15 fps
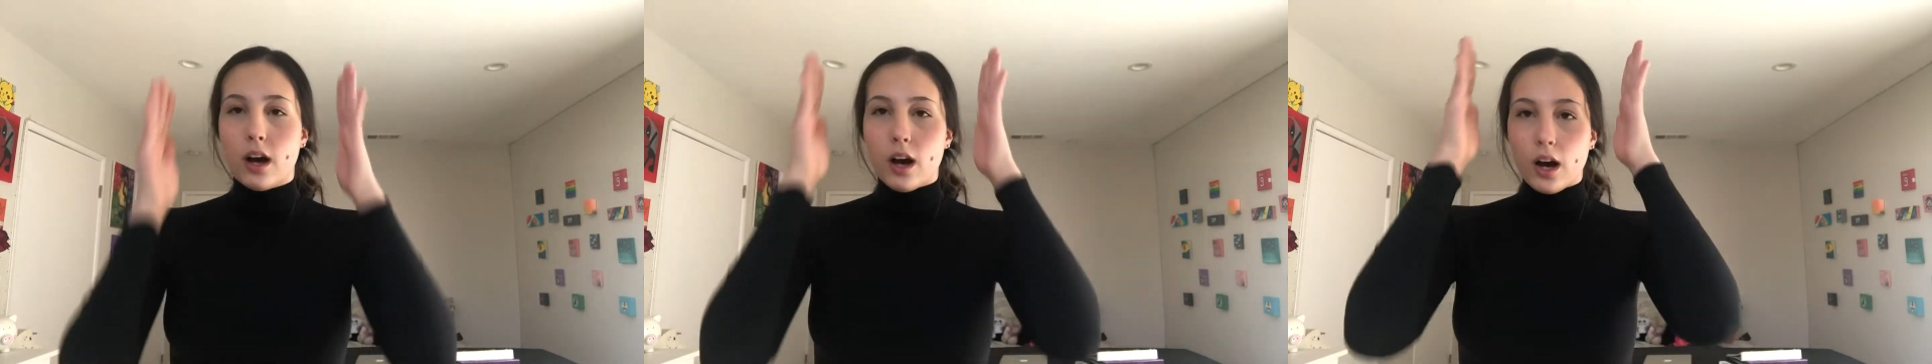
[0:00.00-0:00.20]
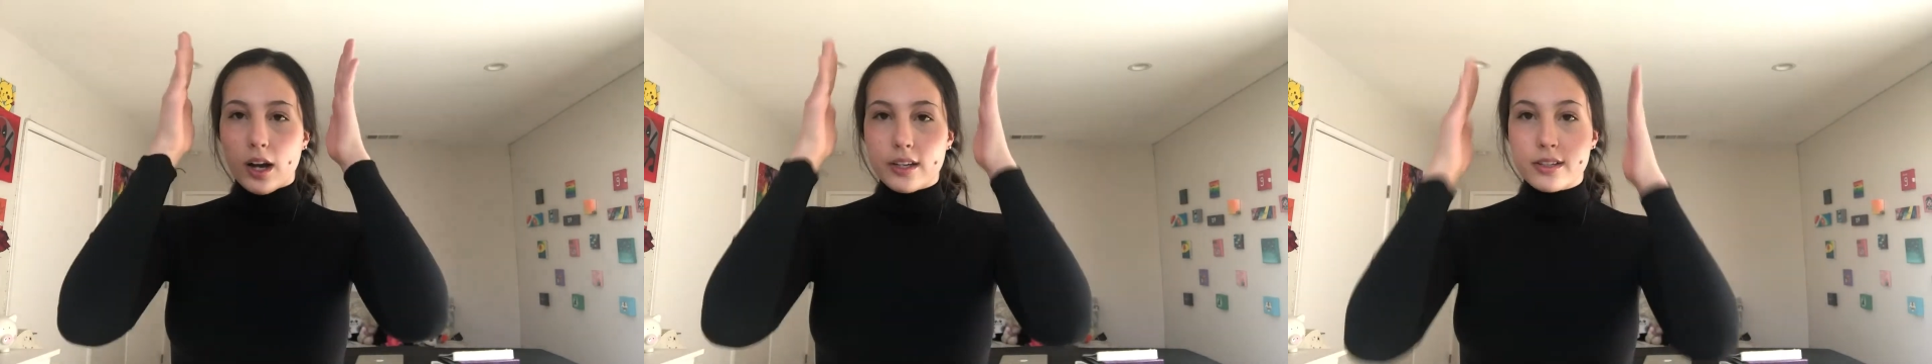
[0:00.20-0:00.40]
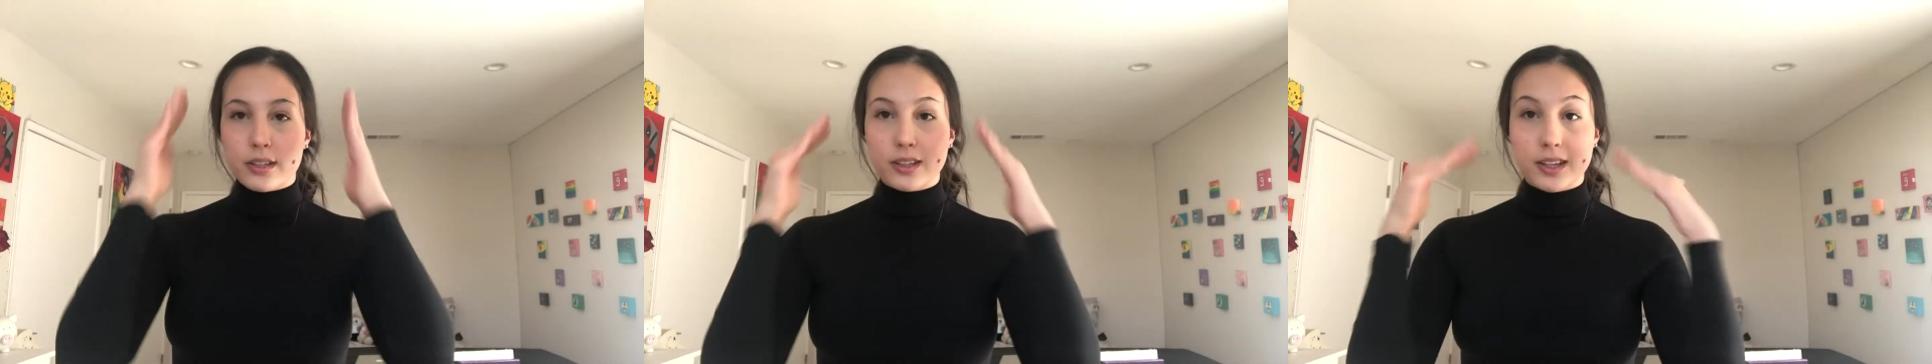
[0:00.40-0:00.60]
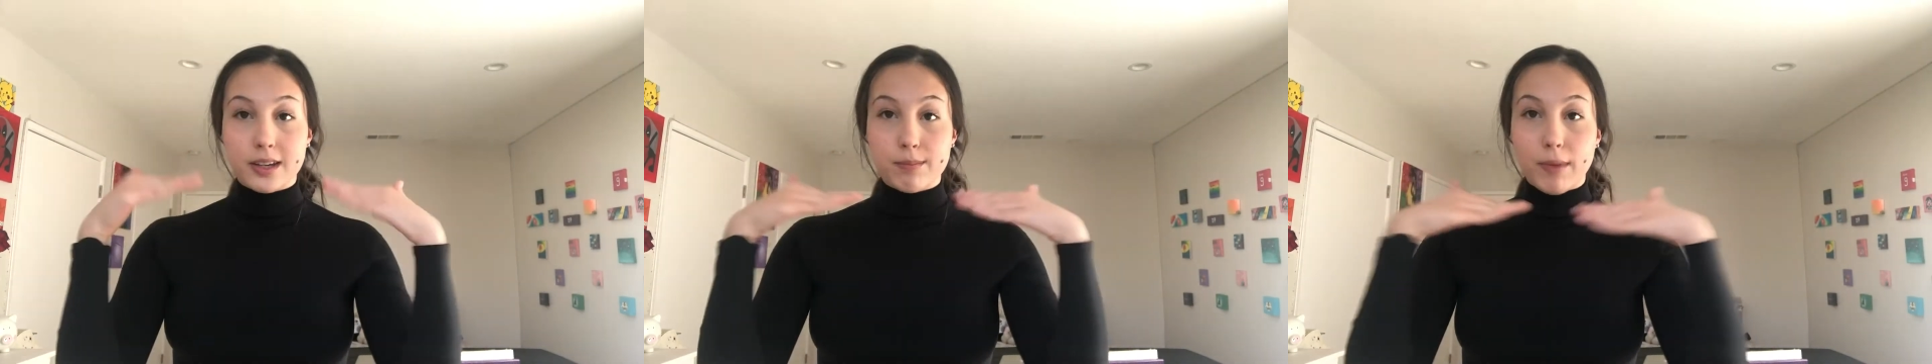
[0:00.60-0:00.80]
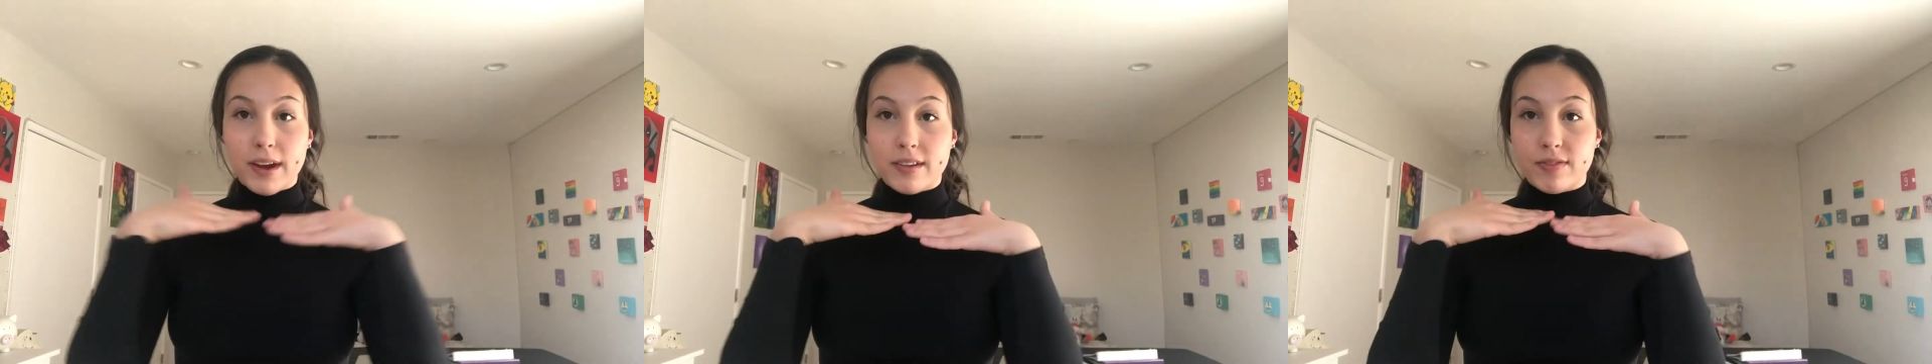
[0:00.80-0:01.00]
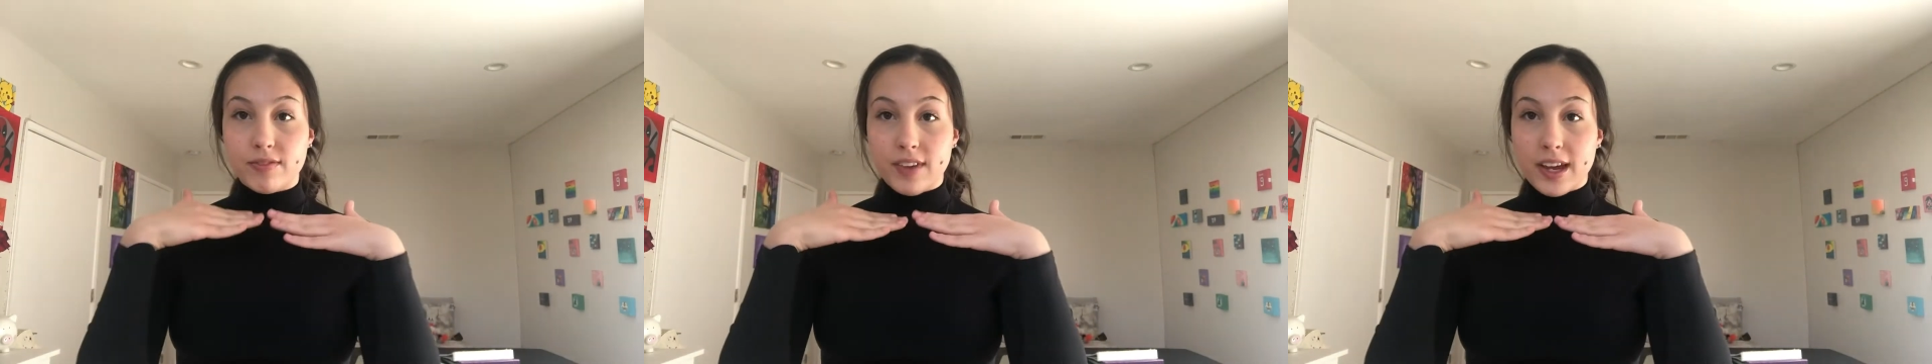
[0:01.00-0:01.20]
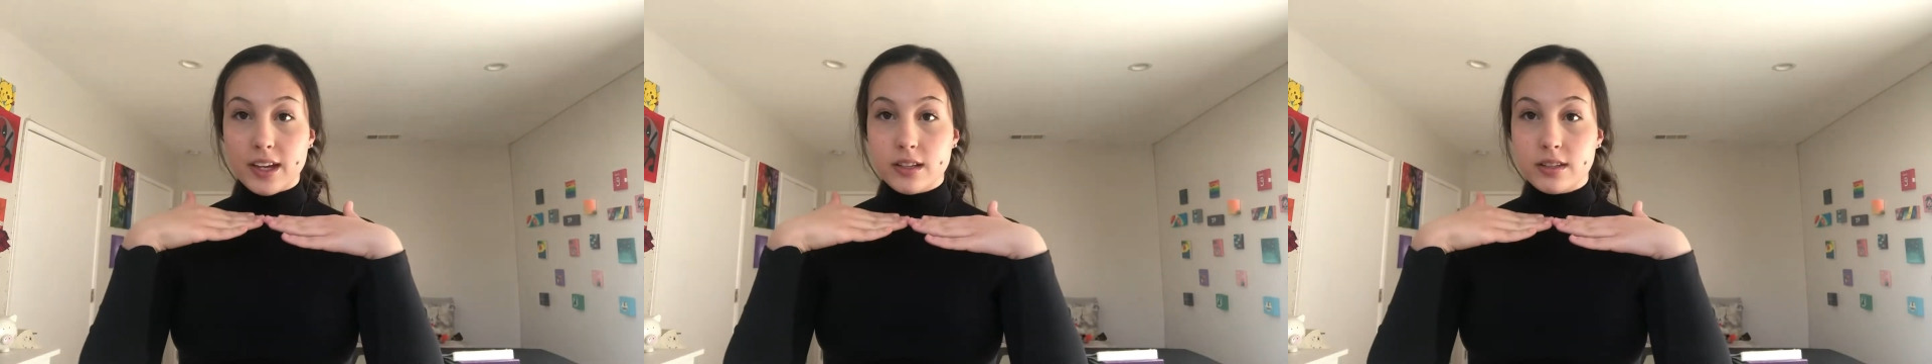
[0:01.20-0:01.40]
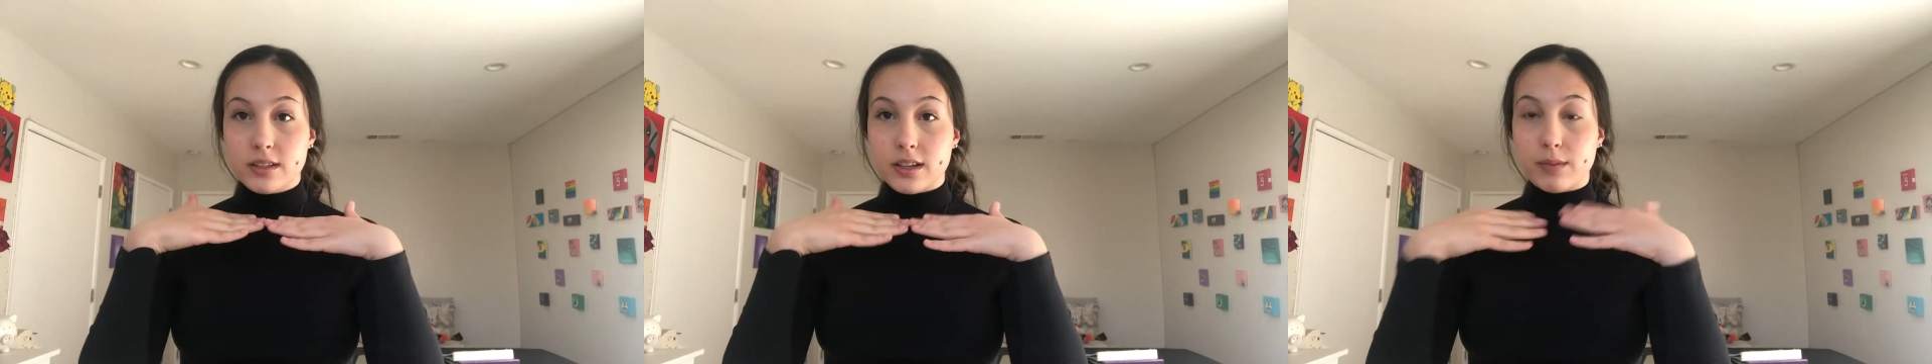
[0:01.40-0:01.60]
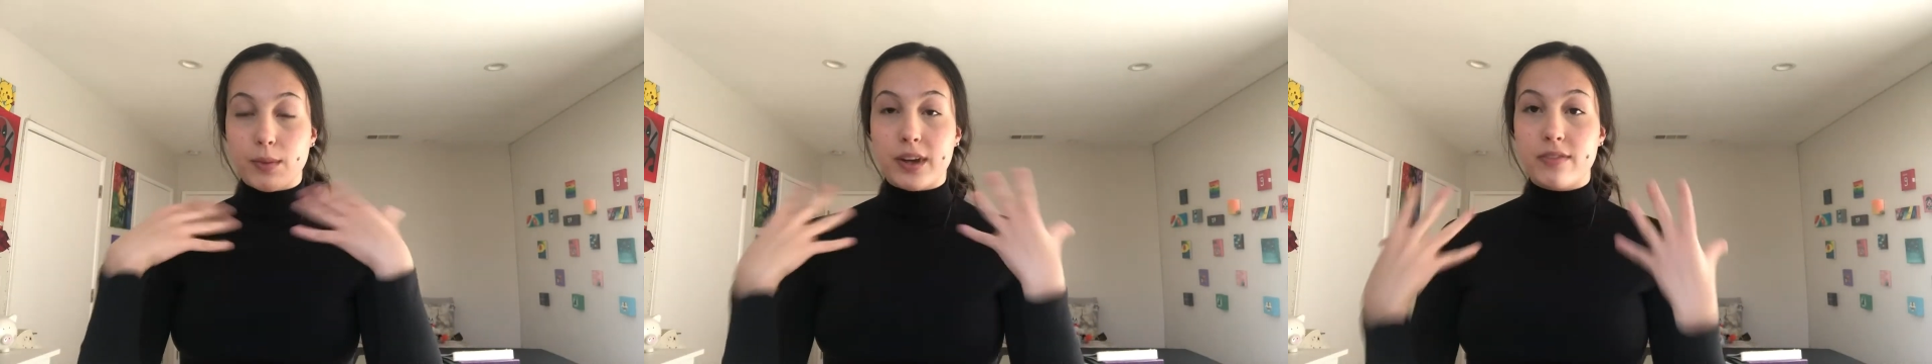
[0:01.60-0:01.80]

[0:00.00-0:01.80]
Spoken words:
isolate my face and my